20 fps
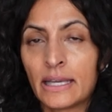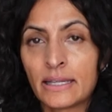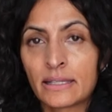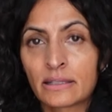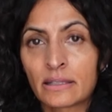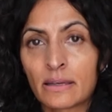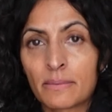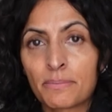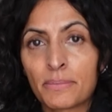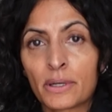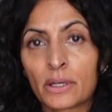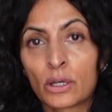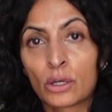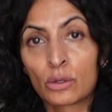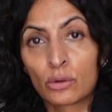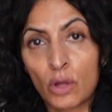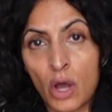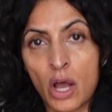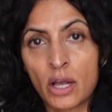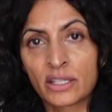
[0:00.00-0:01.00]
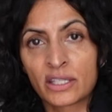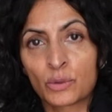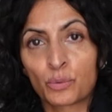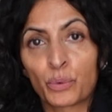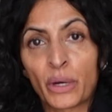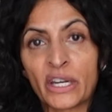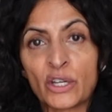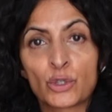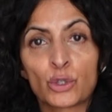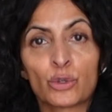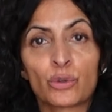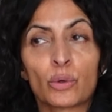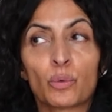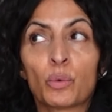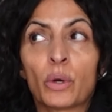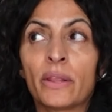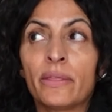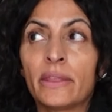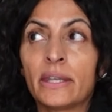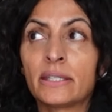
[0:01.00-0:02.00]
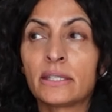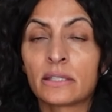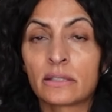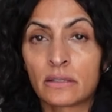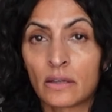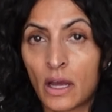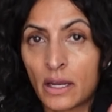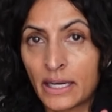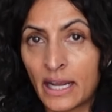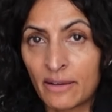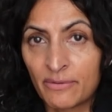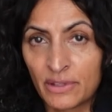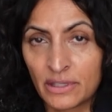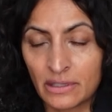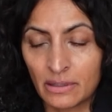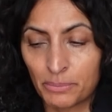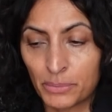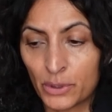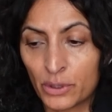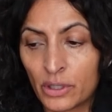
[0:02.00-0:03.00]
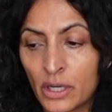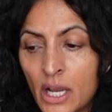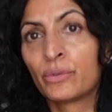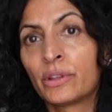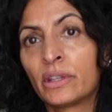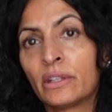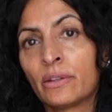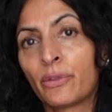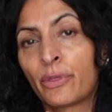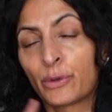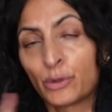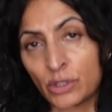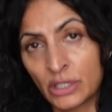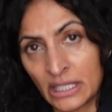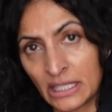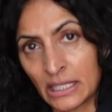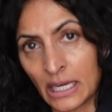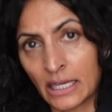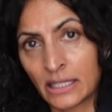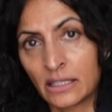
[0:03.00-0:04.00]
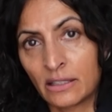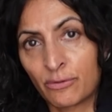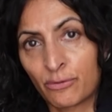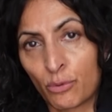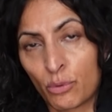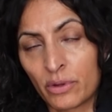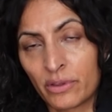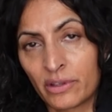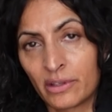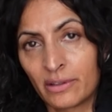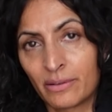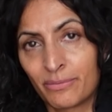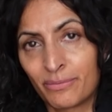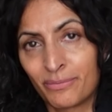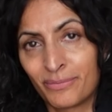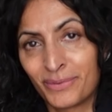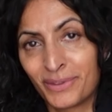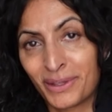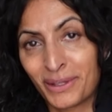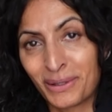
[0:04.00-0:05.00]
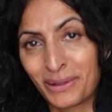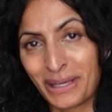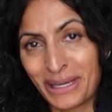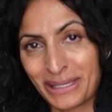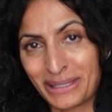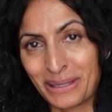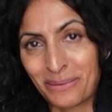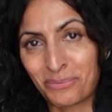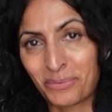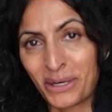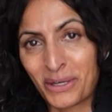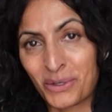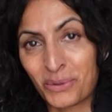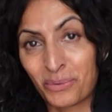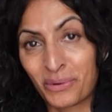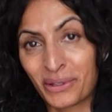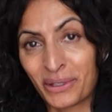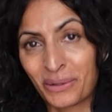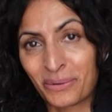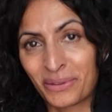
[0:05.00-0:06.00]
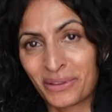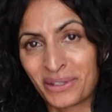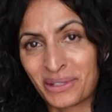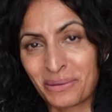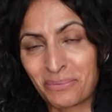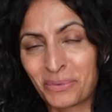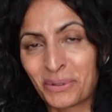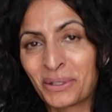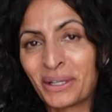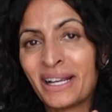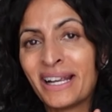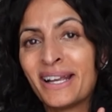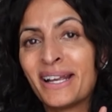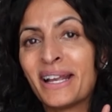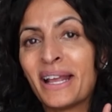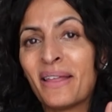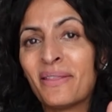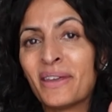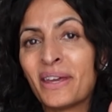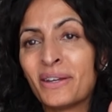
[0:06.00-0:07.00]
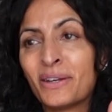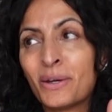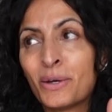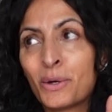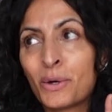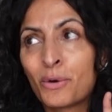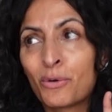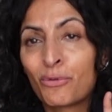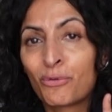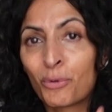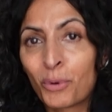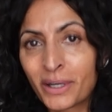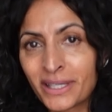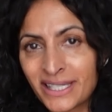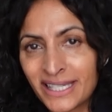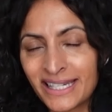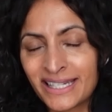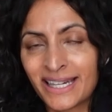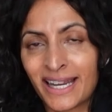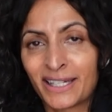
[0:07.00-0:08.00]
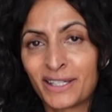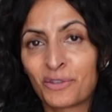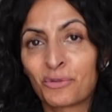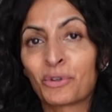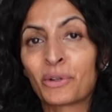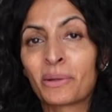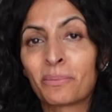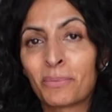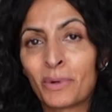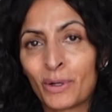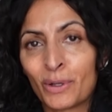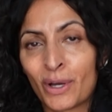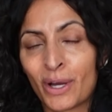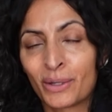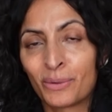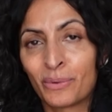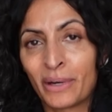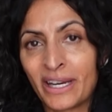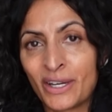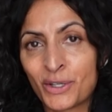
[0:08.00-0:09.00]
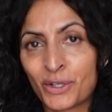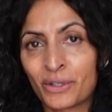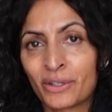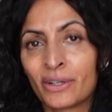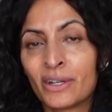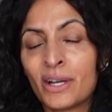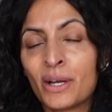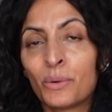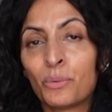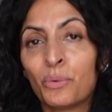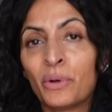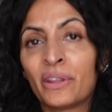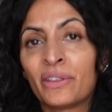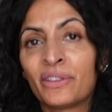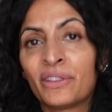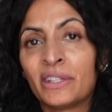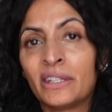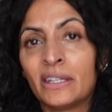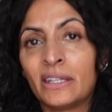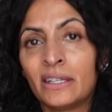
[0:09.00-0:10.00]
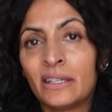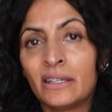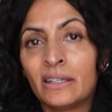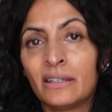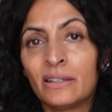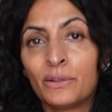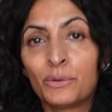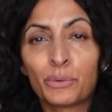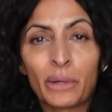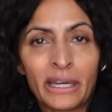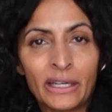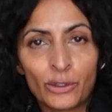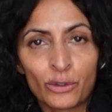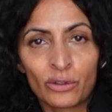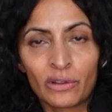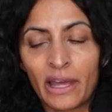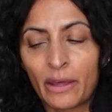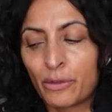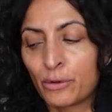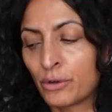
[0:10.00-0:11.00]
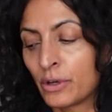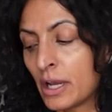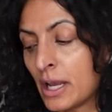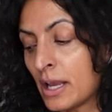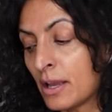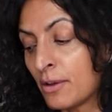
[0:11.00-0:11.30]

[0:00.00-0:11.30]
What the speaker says: lace-up glossed Ranger, the one that does not have the zipper. The $13.90 for the lace-up Ranger without the zipper, and then $14.90 for the pull-on Ranger with the grainier leather.